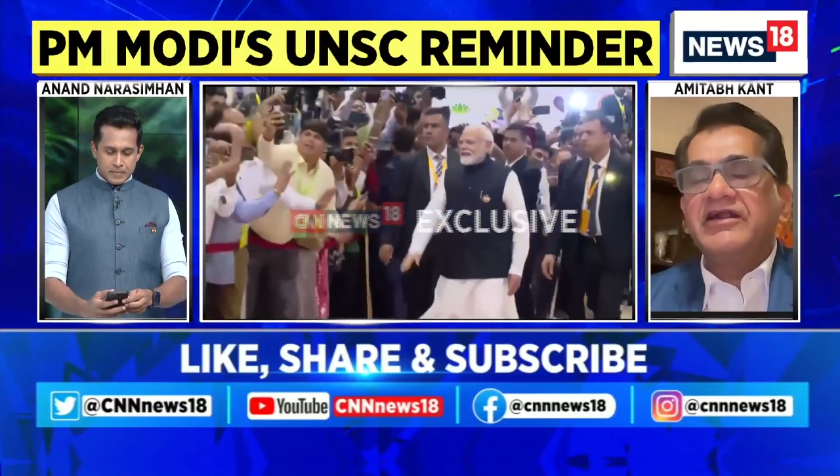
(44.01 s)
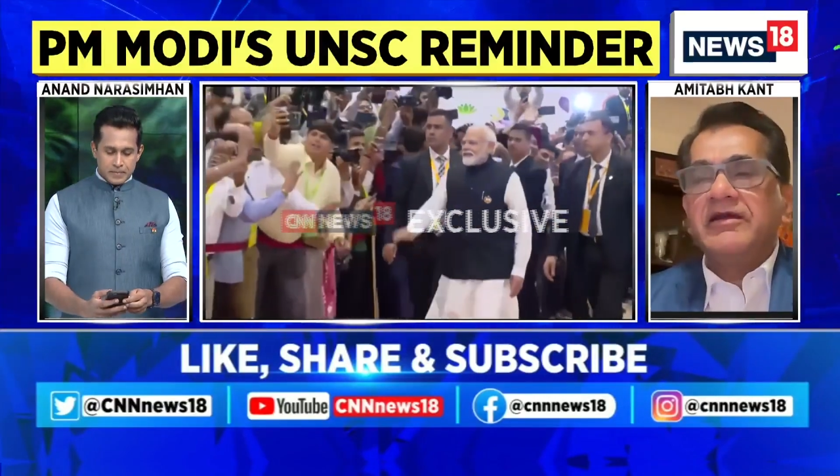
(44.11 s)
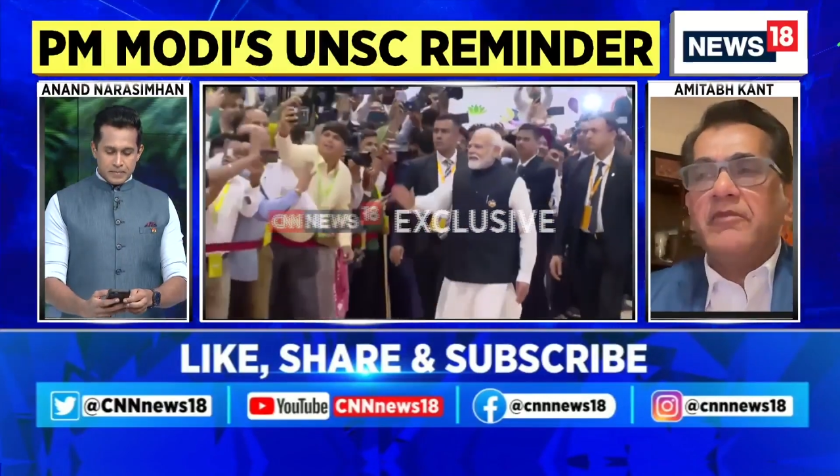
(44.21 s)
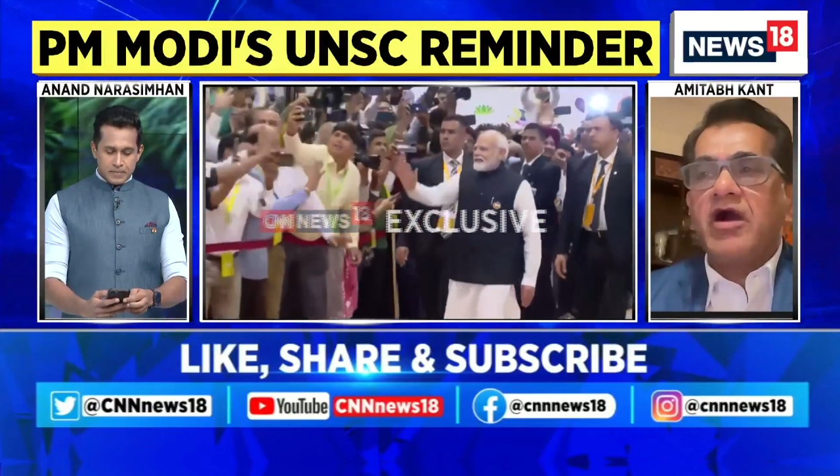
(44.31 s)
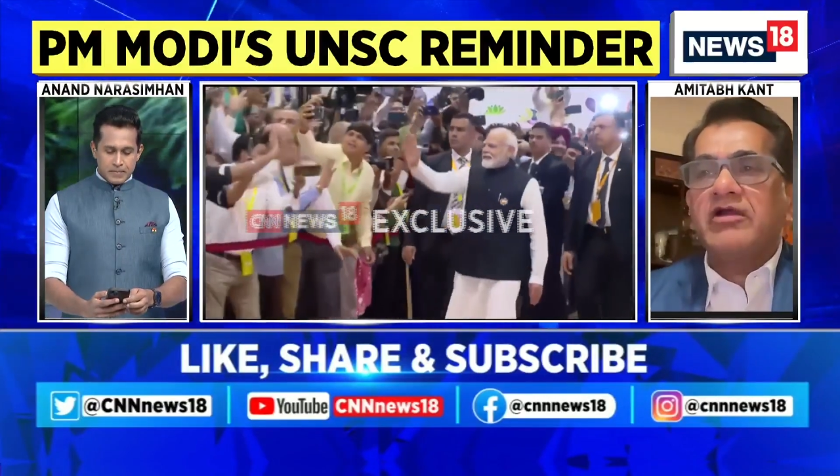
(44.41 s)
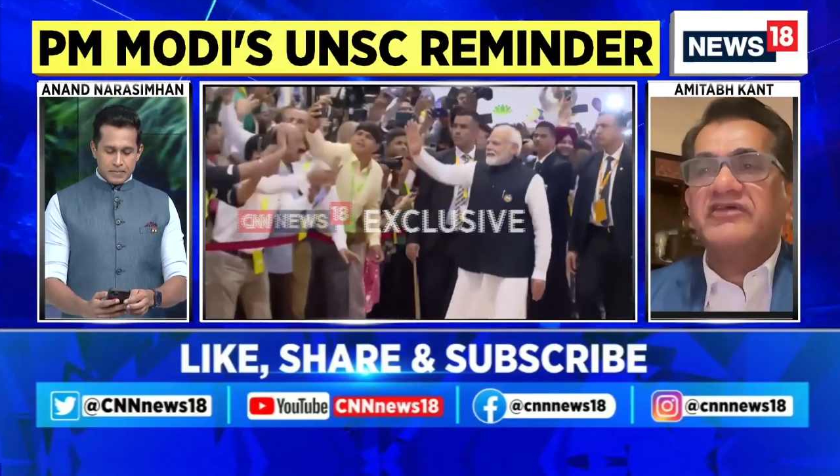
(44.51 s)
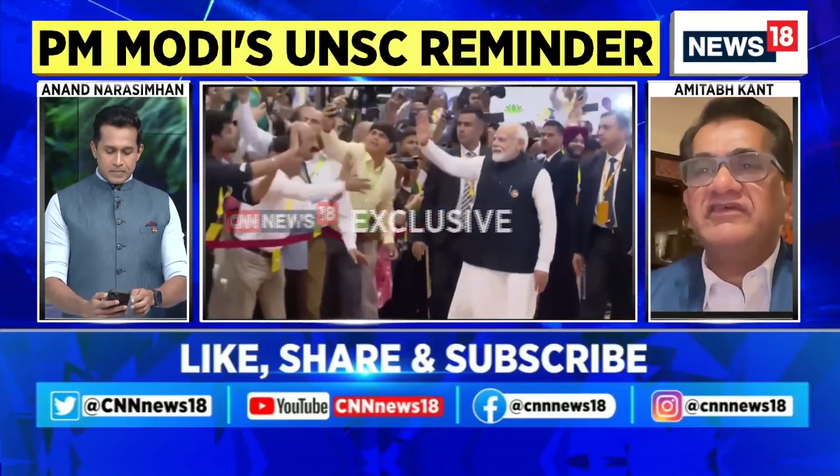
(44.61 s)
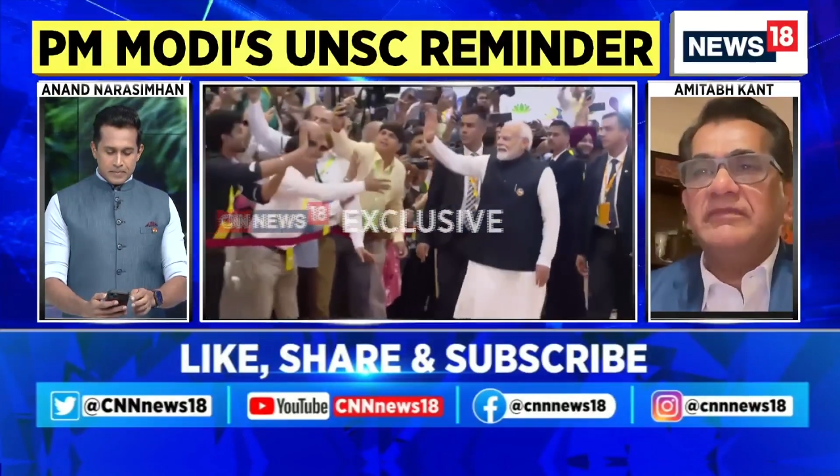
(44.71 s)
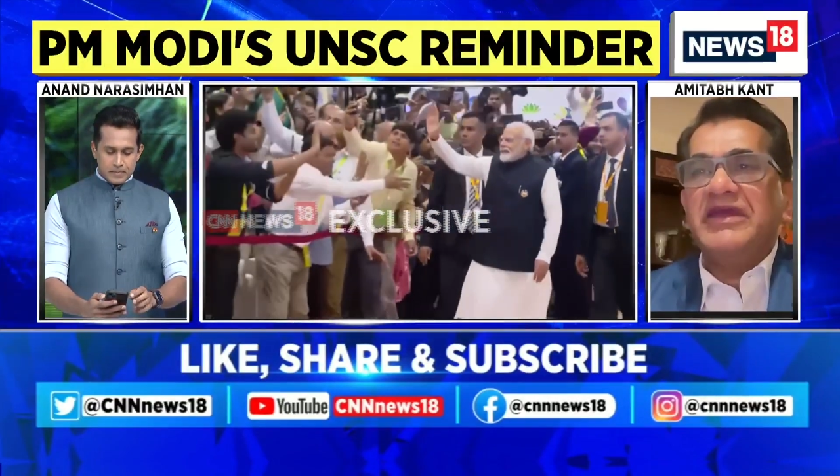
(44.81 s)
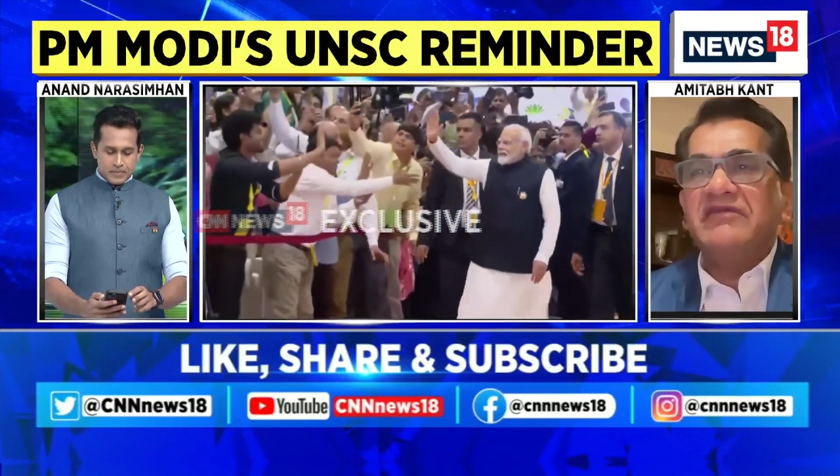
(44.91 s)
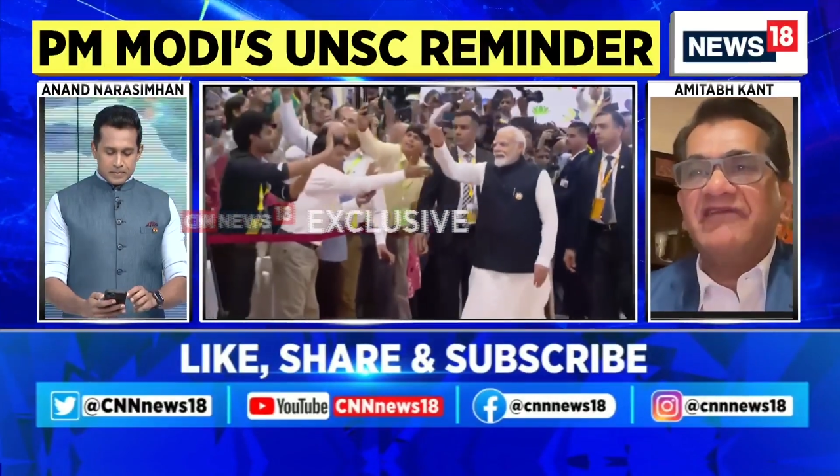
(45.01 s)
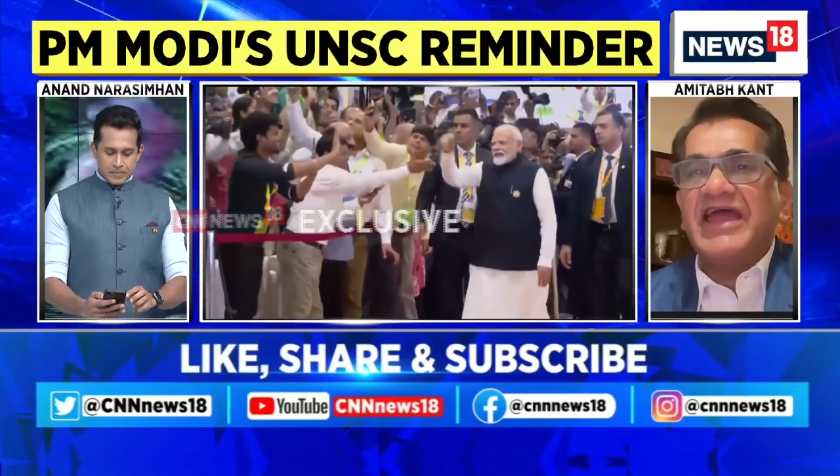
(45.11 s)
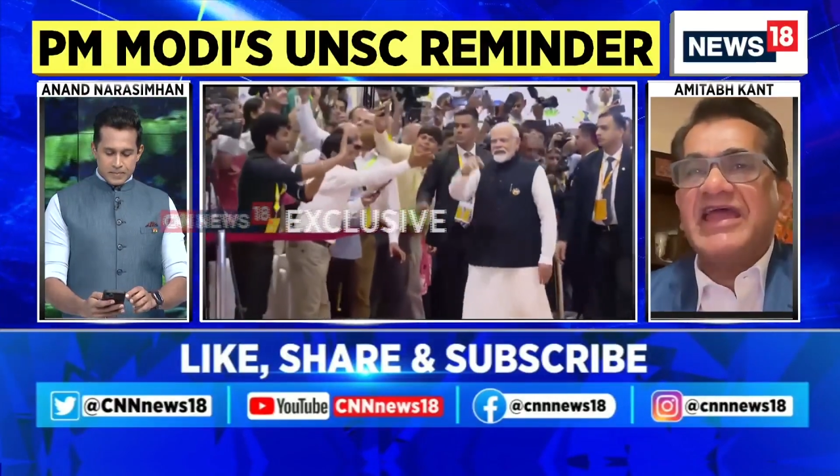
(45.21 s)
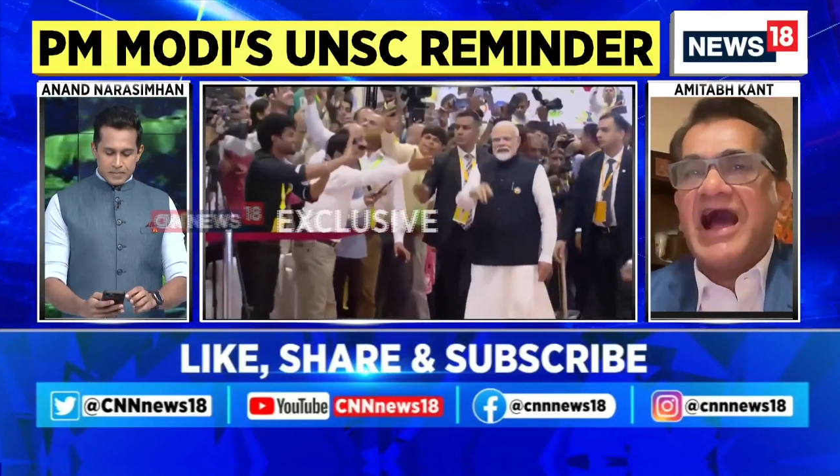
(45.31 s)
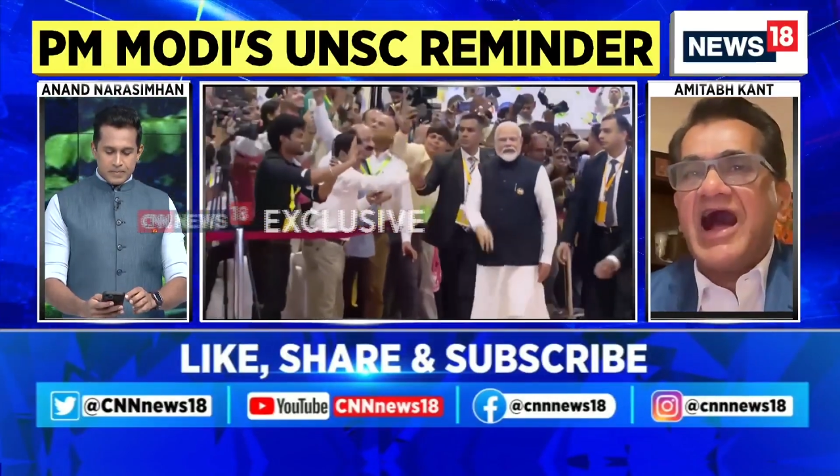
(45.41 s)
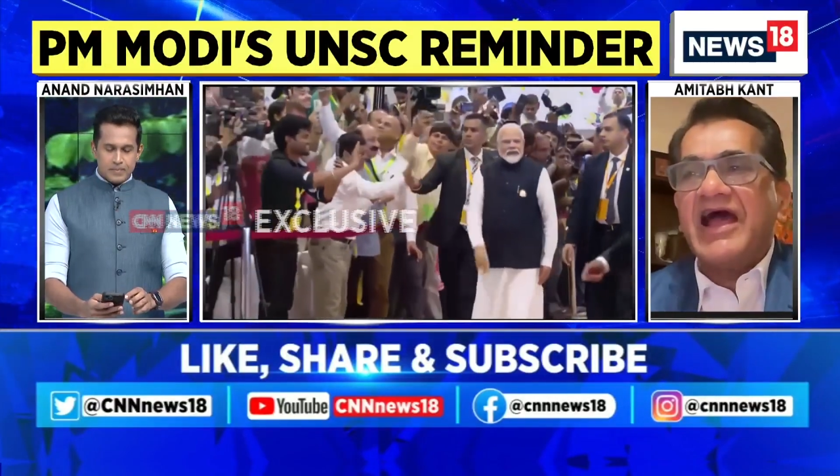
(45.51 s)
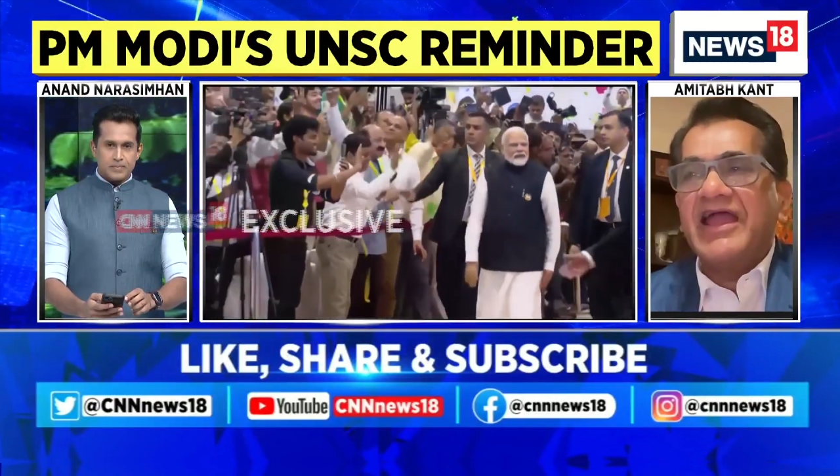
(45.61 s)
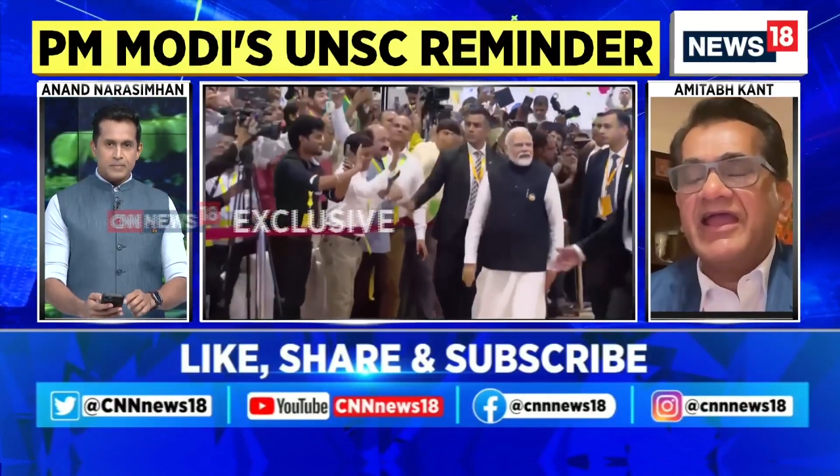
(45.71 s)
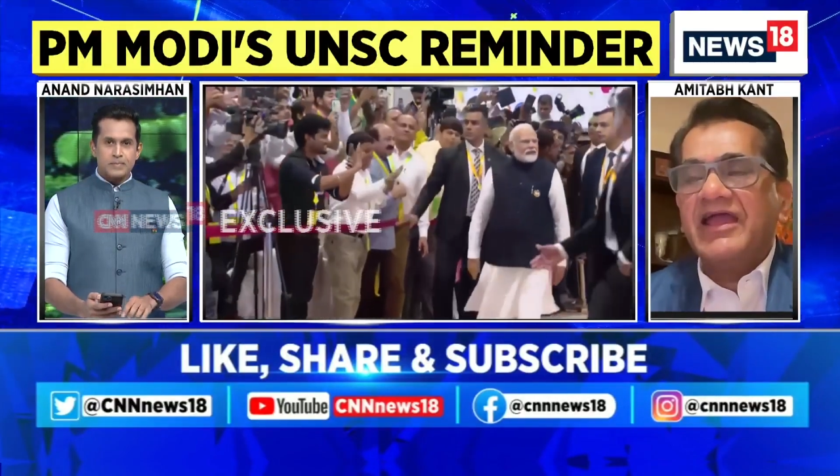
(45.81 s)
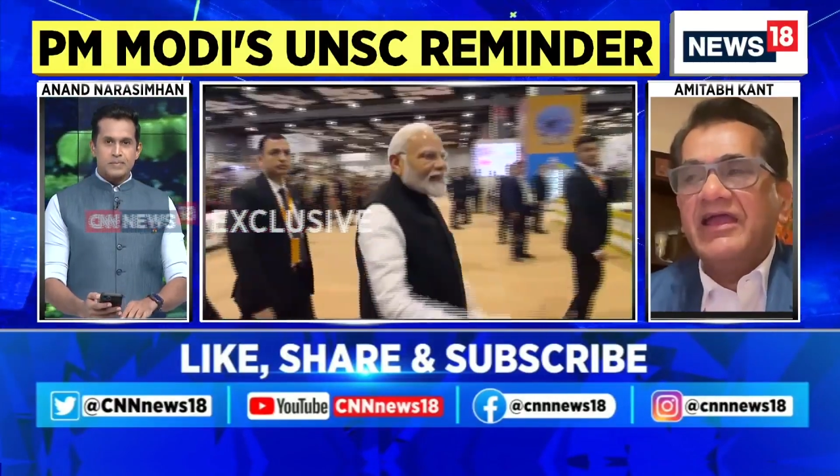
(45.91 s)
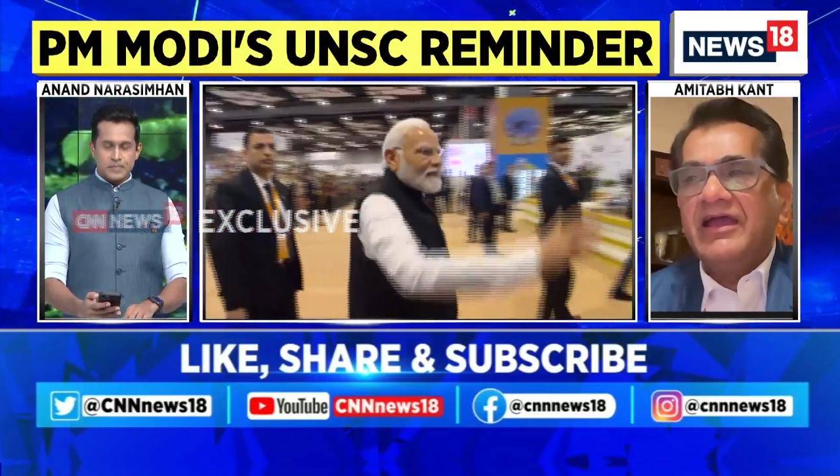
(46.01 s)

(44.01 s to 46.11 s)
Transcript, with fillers: democracy being very high.